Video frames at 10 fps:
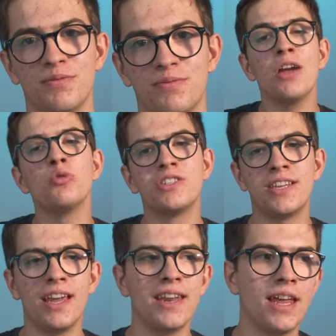I would
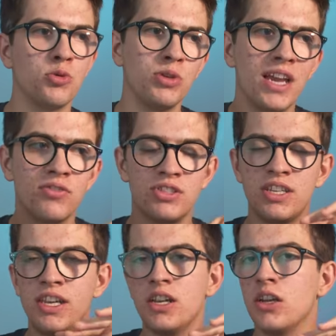say that we have
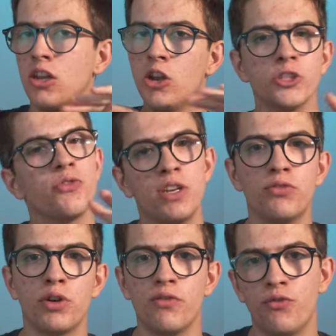seen lots of
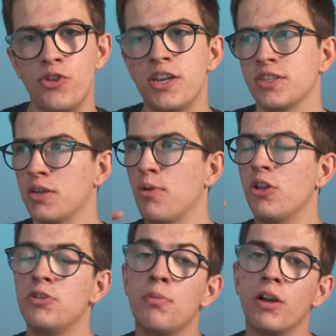different things
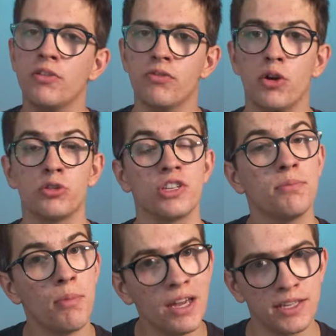about the manual focus
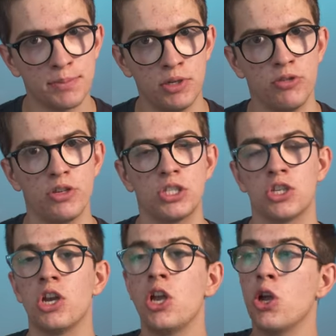and my experience
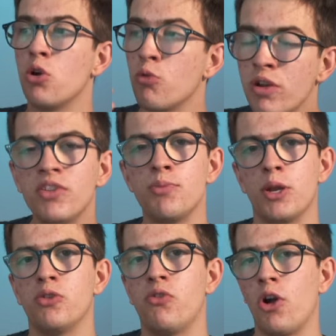with the
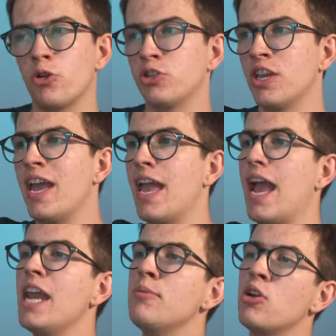manual focus
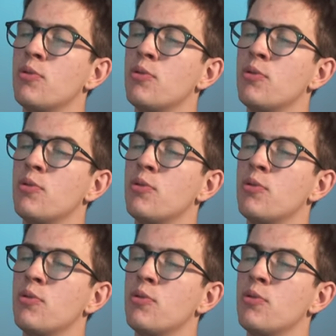and in my